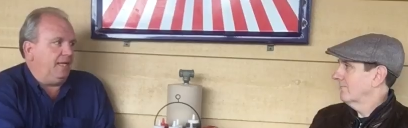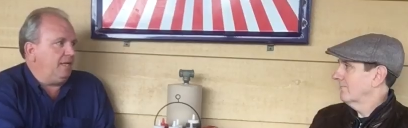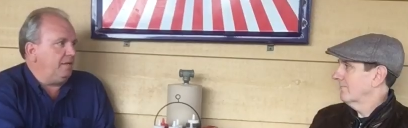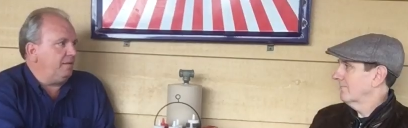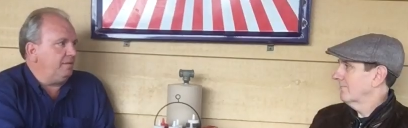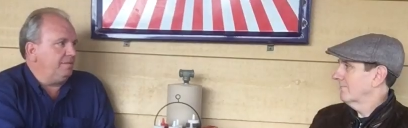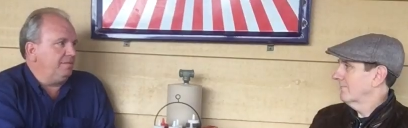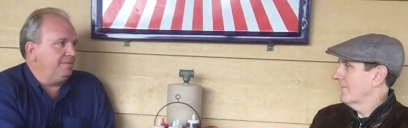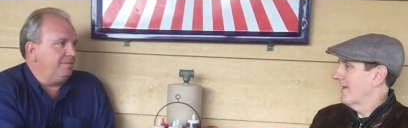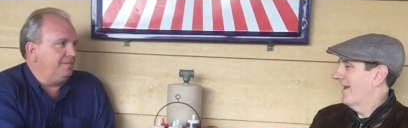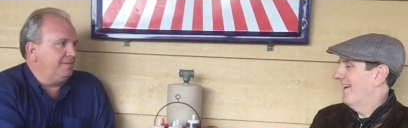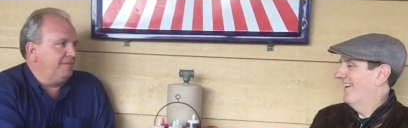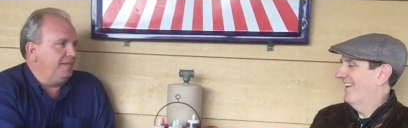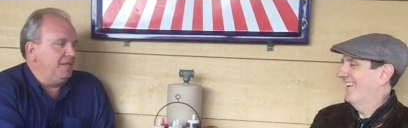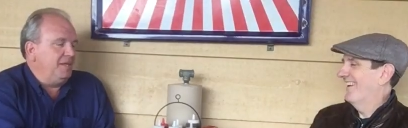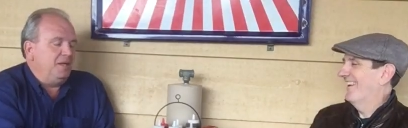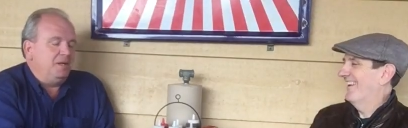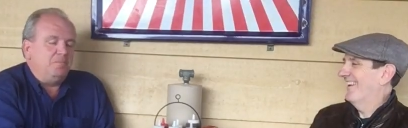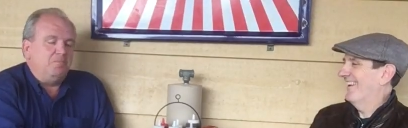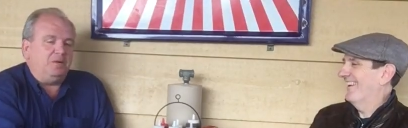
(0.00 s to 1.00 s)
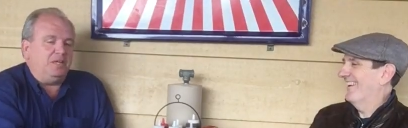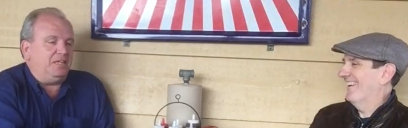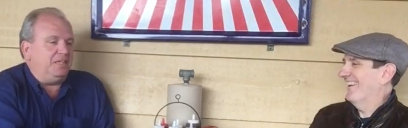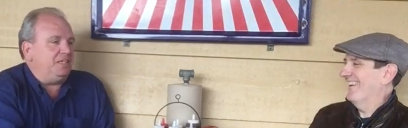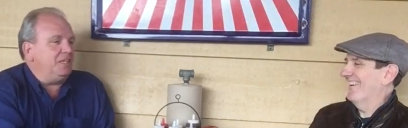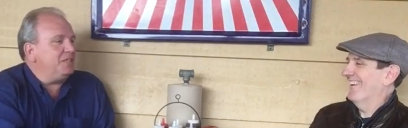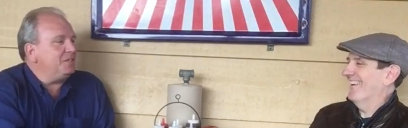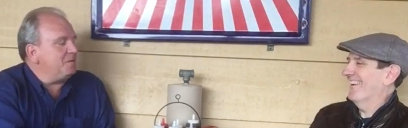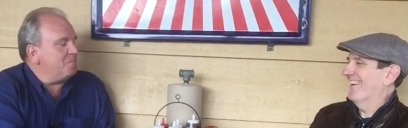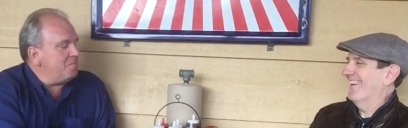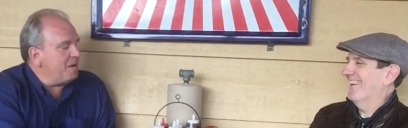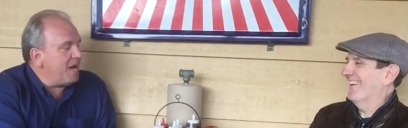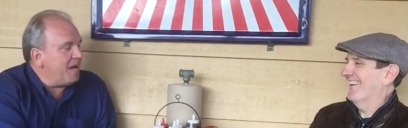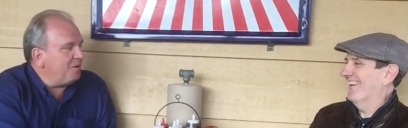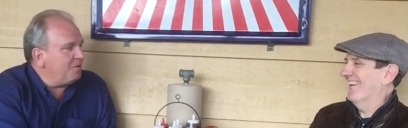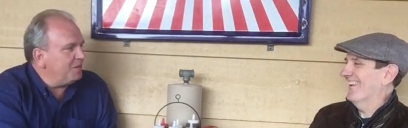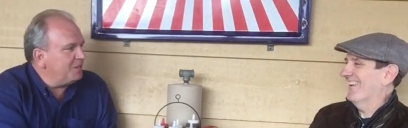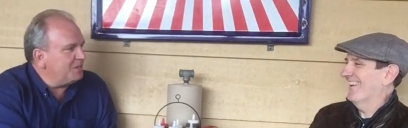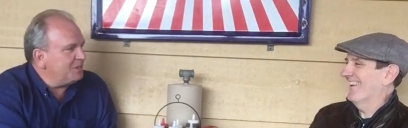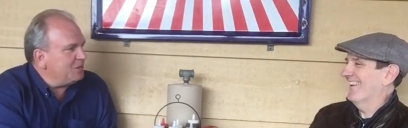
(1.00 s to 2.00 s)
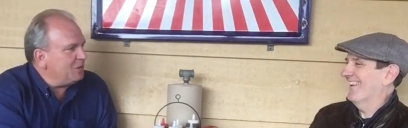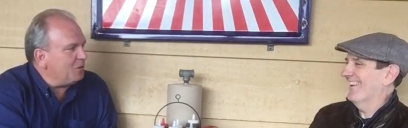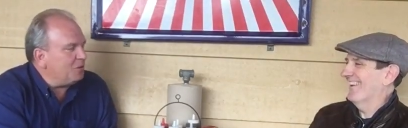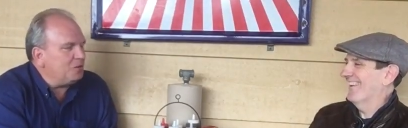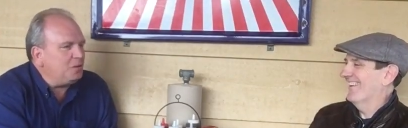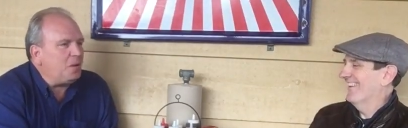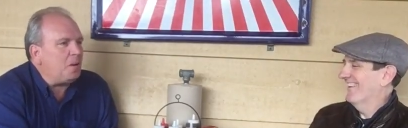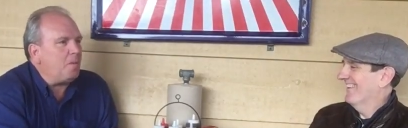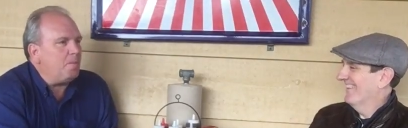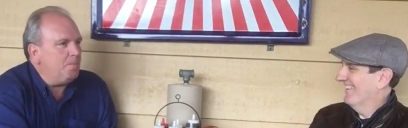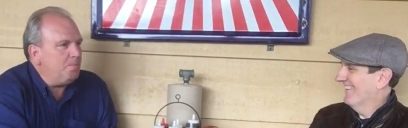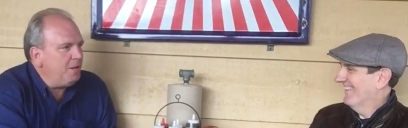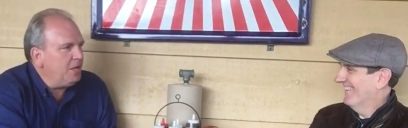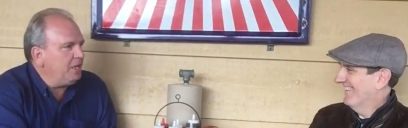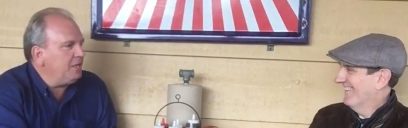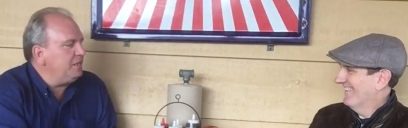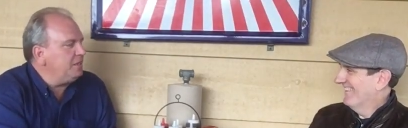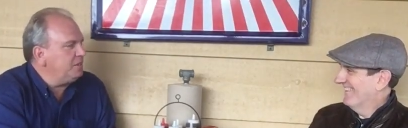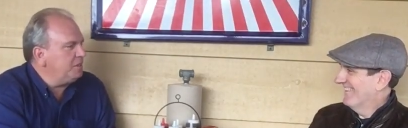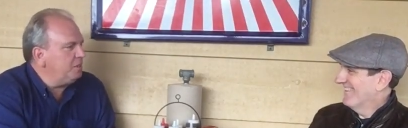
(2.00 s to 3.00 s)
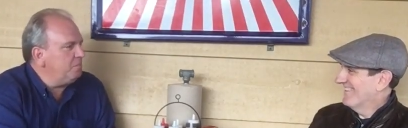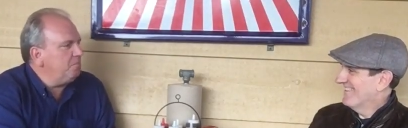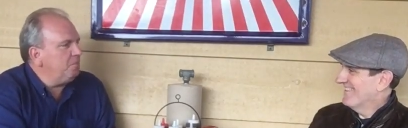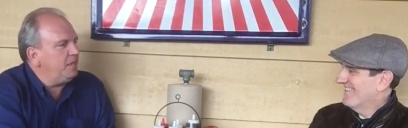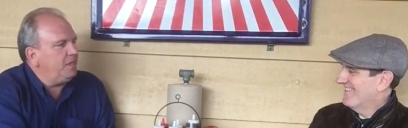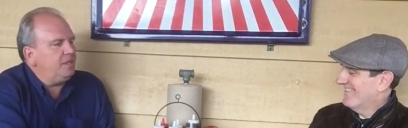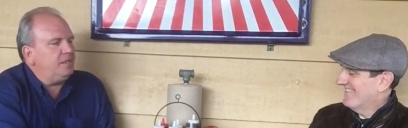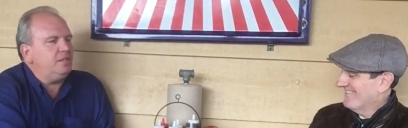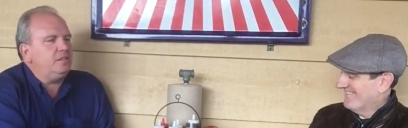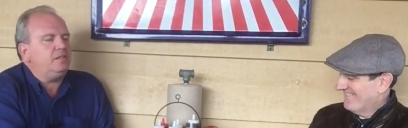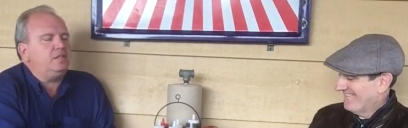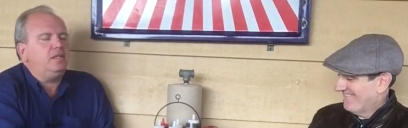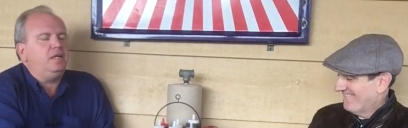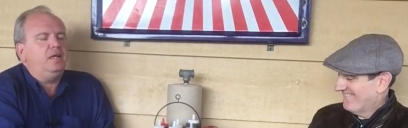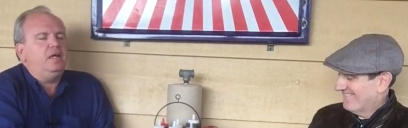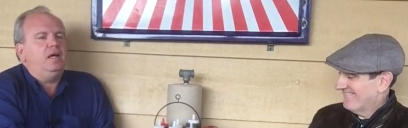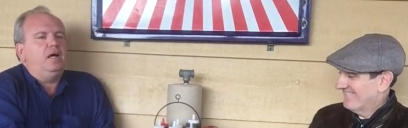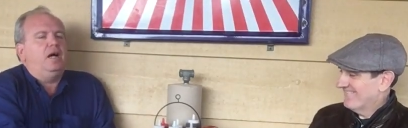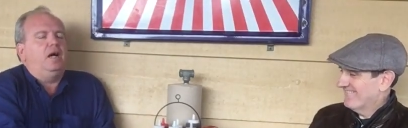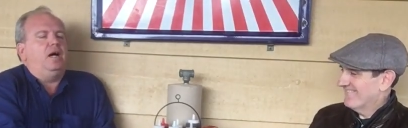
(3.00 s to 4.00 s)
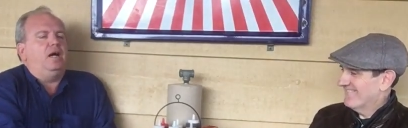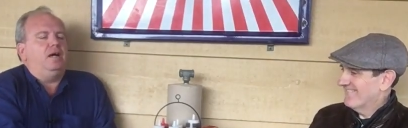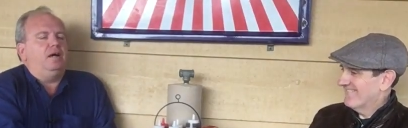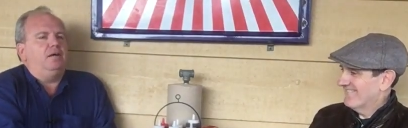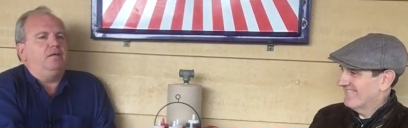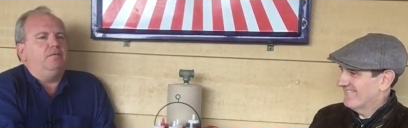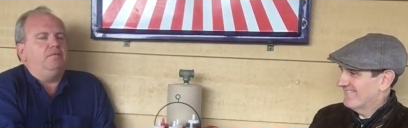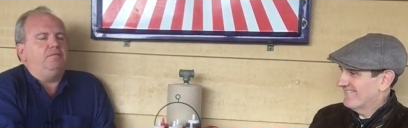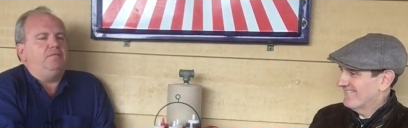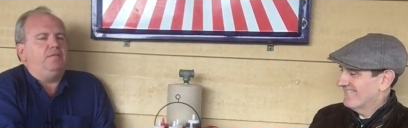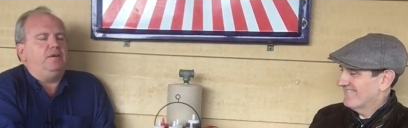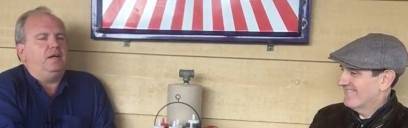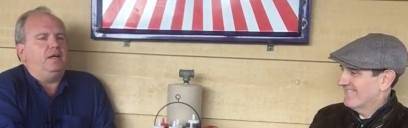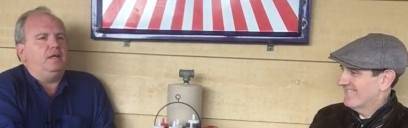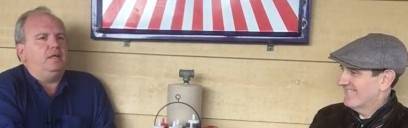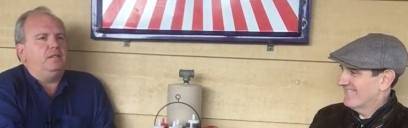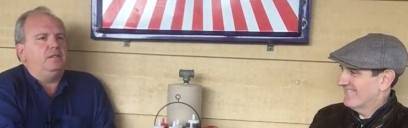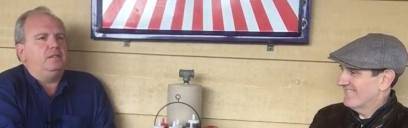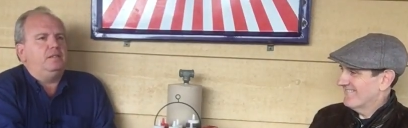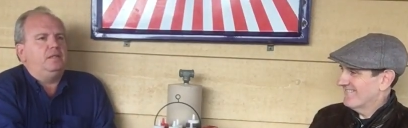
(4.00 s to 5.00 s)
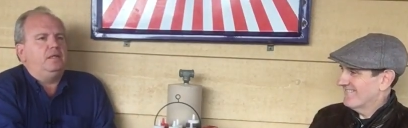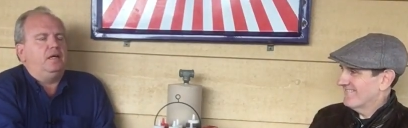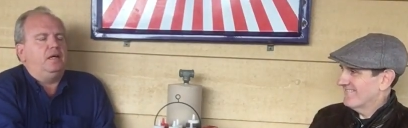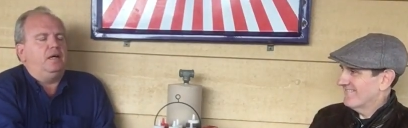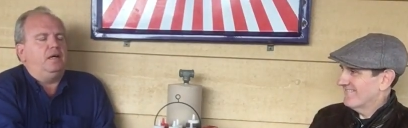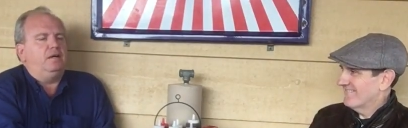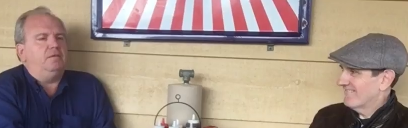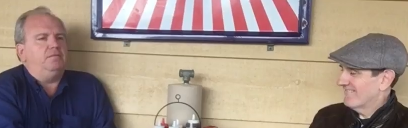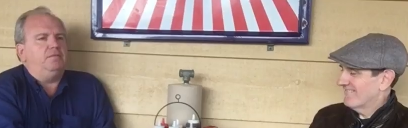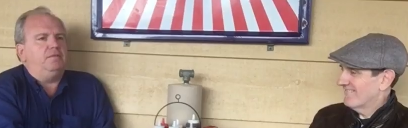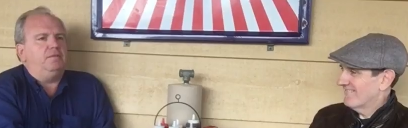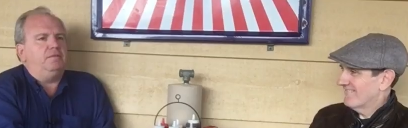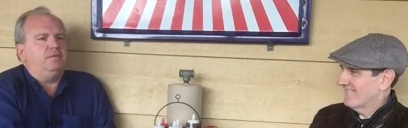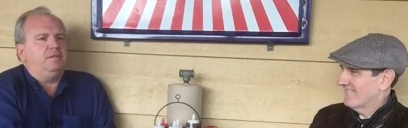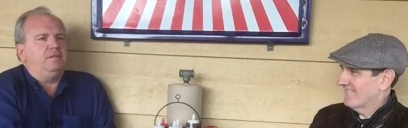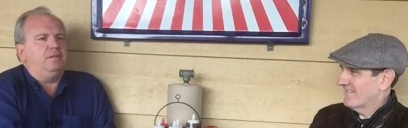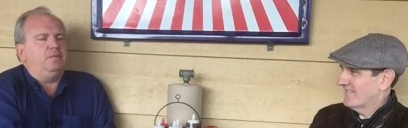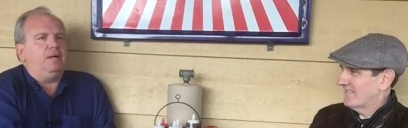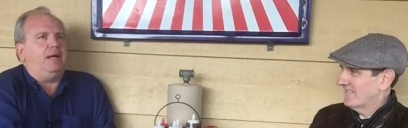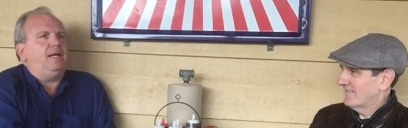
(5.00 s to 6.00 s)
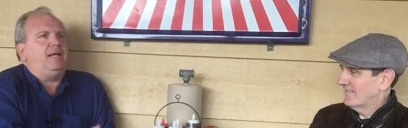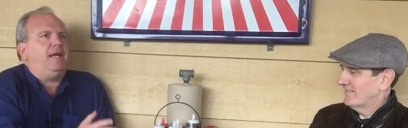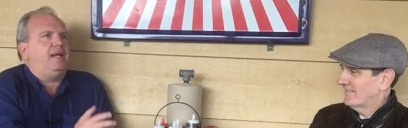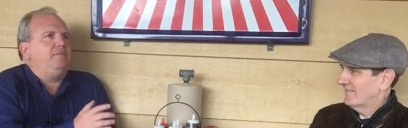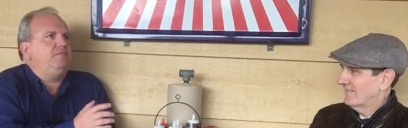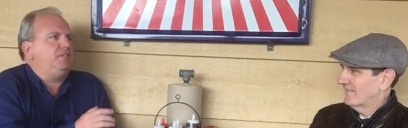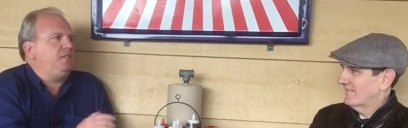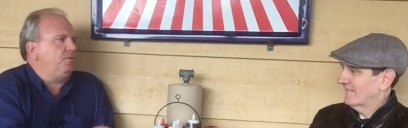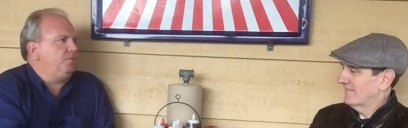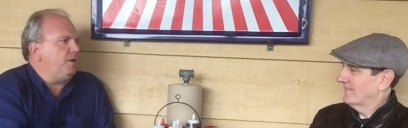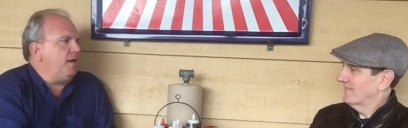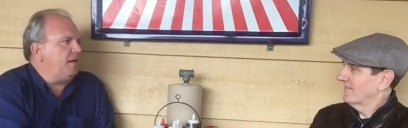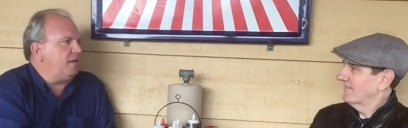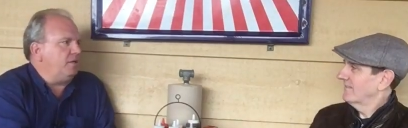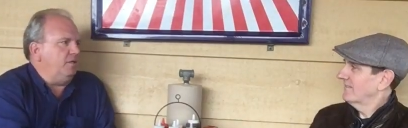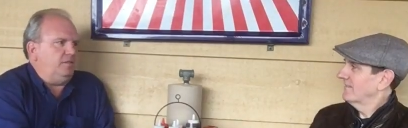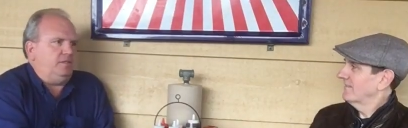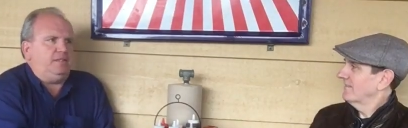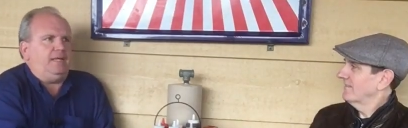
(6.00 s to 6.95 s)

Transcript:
Speaker 1: it, but it doesn't matter. It sold millions and millions of, uh, of well, I can't even see records,